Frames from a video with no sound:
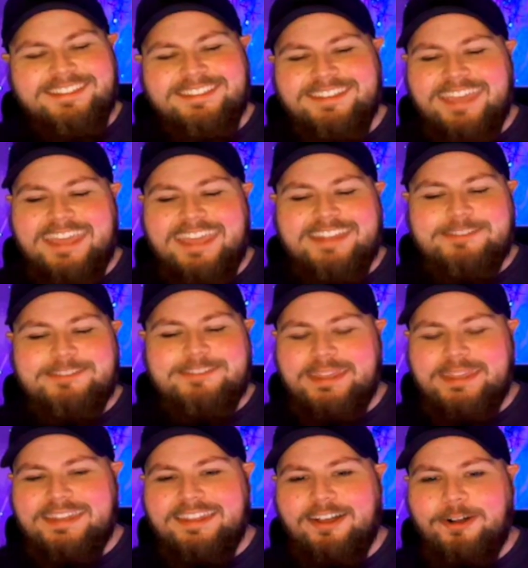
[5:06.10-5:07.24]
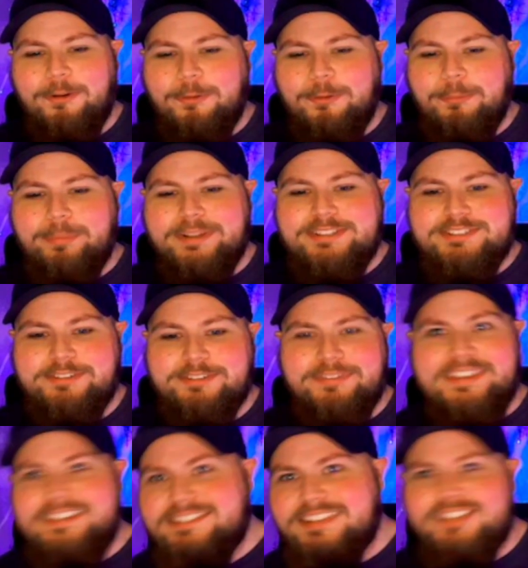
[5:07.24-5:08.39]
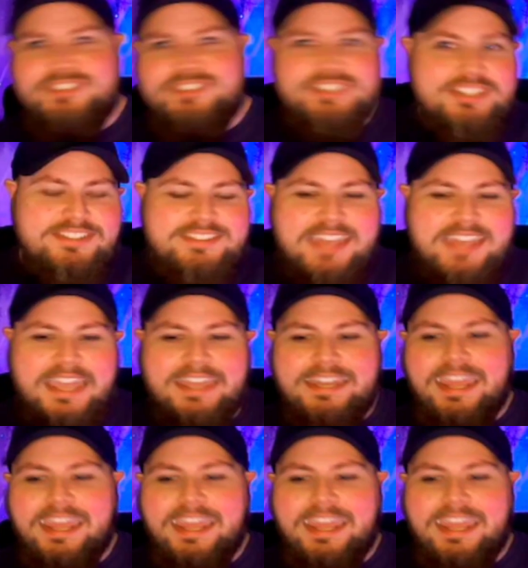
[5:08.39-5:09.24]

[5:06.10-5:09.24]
It's been a whole bunch of he said, she said,